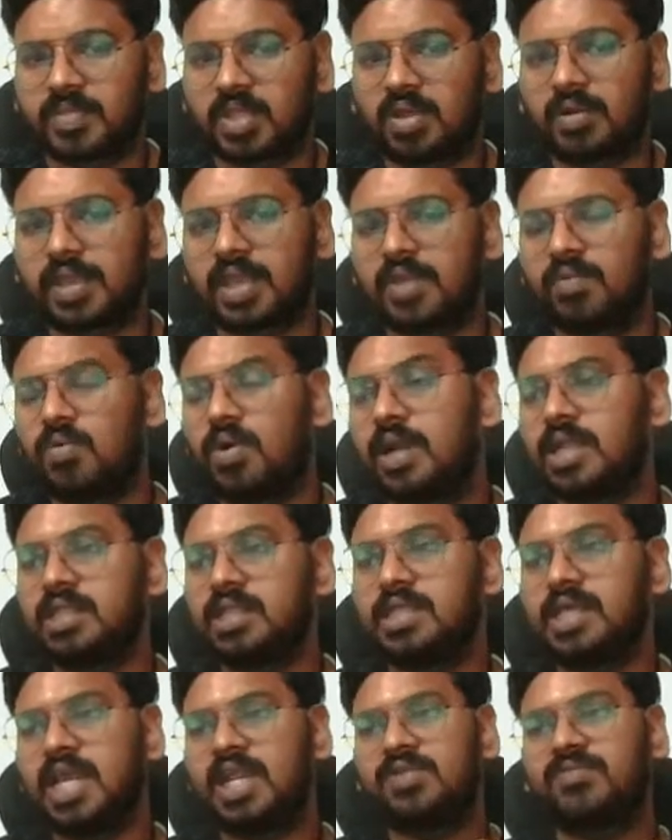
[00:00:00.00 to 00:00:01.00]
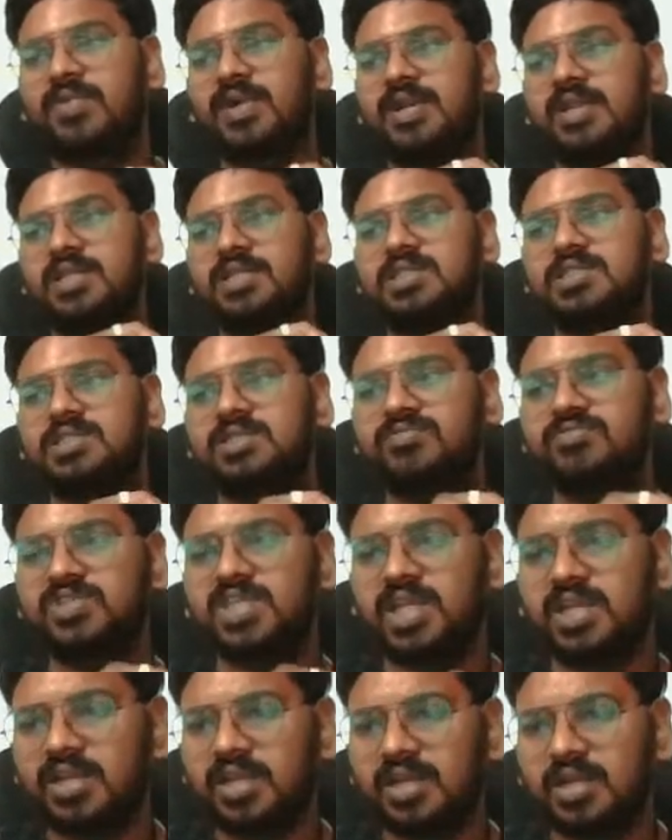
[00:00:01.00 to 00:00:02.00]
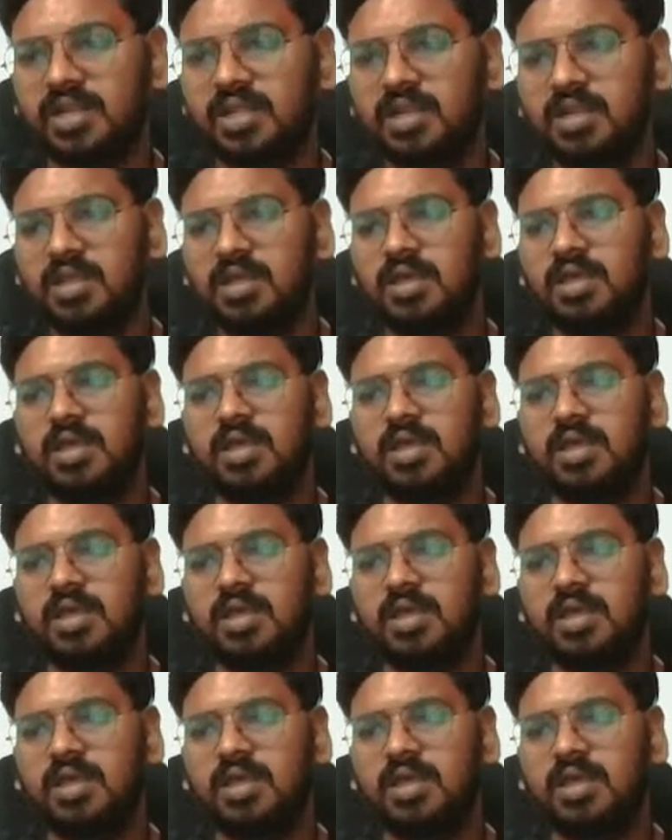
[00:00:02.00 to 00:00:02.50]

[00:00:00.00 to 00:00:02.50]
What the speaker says: Okay, what are the advantages of generator?